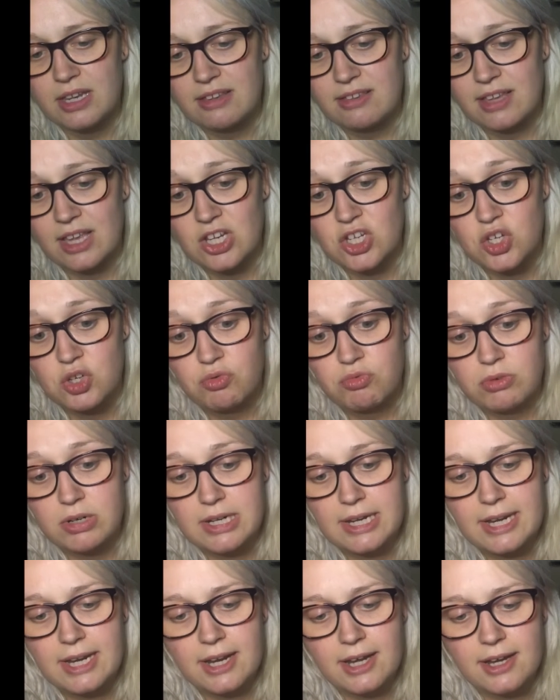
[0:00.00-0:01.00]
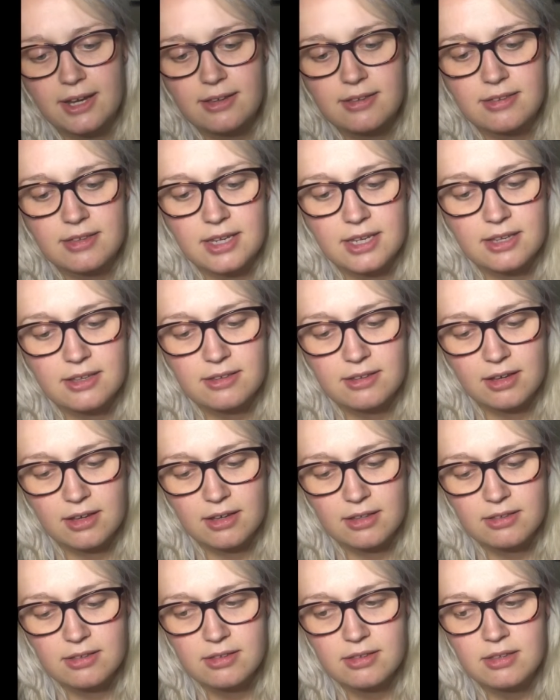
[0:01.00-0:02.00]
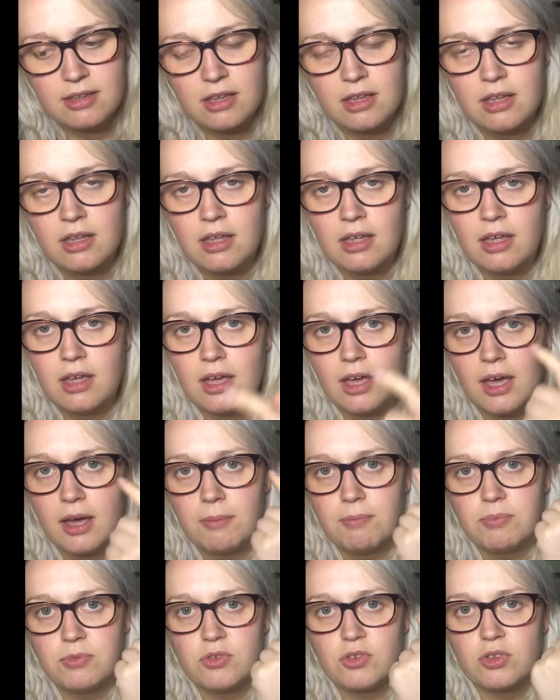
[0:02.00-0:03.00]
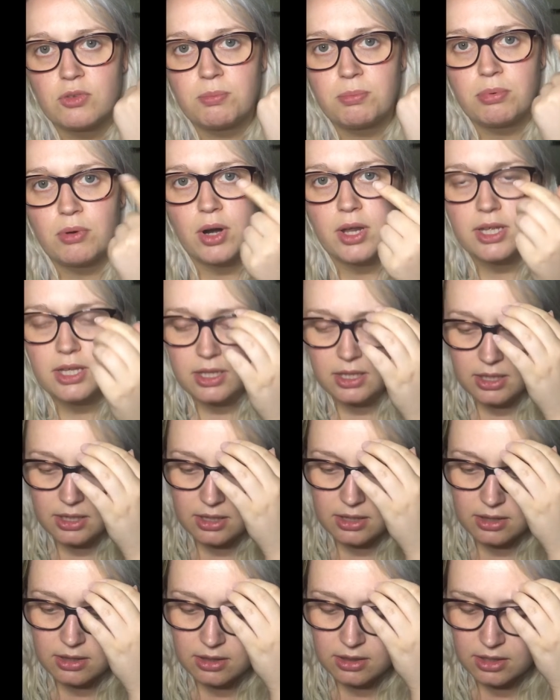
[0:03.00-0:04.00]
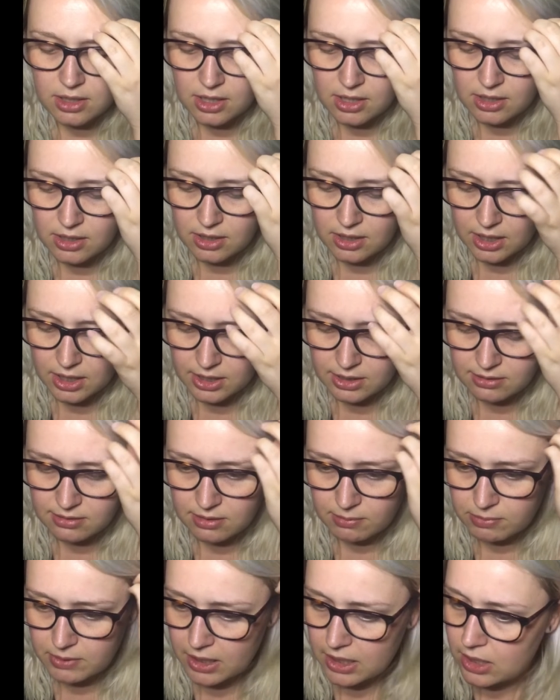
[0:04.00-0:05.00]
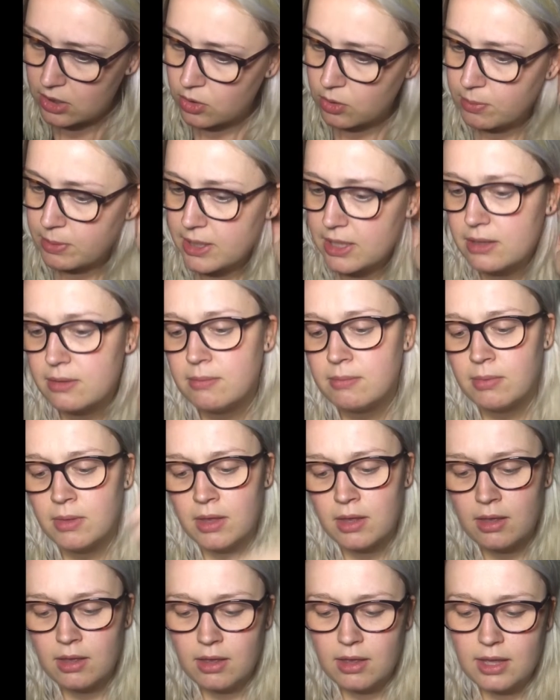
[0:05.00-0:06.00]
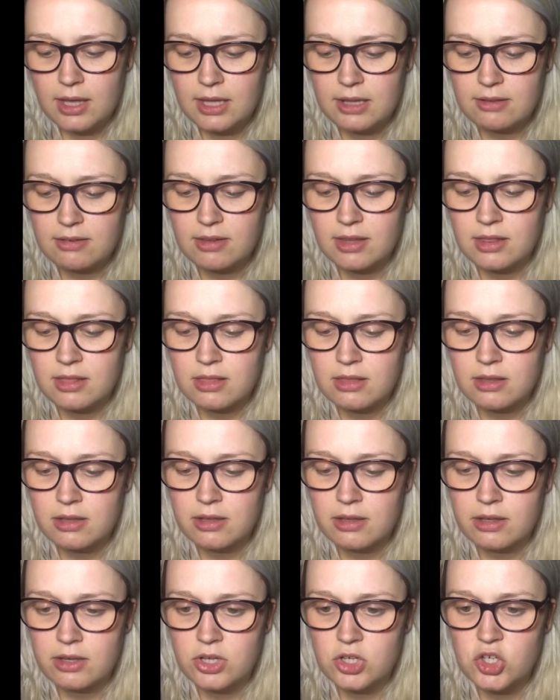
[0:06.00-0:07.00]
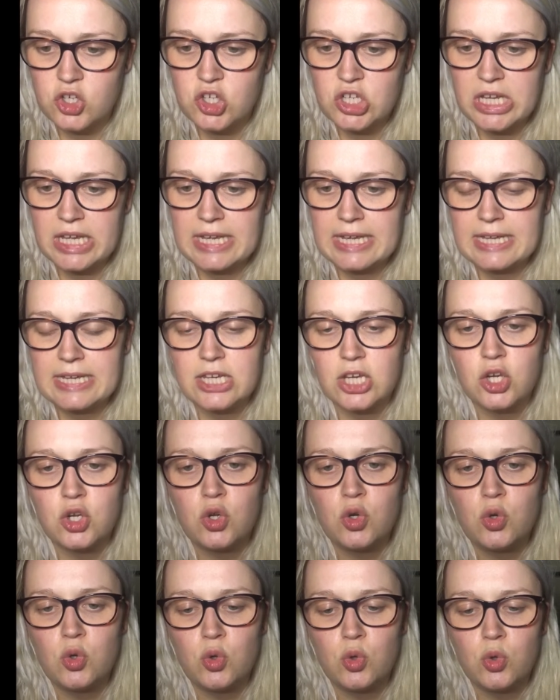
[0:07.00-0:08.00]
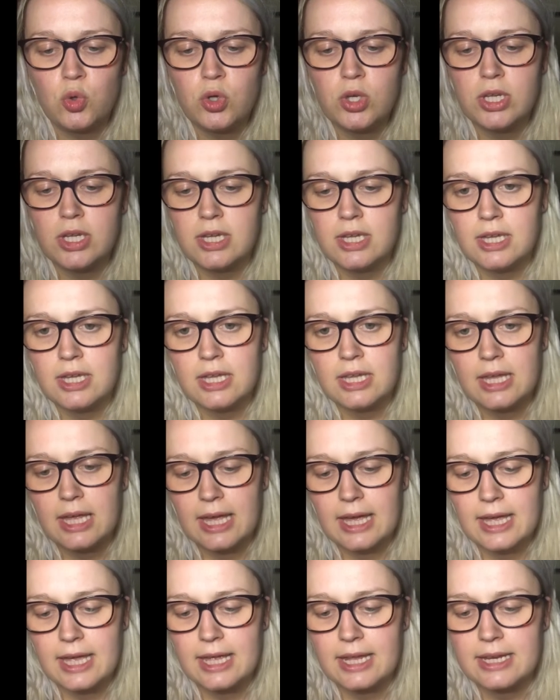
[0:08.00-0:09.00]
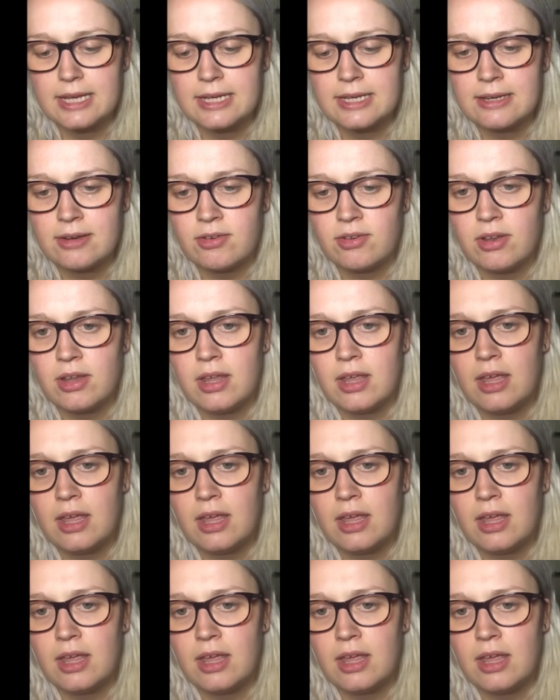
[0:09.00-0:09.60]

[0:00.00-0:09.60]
and it's actually really nice, and it does just brighten the eyes up that little bit. It's in the shade Nude, and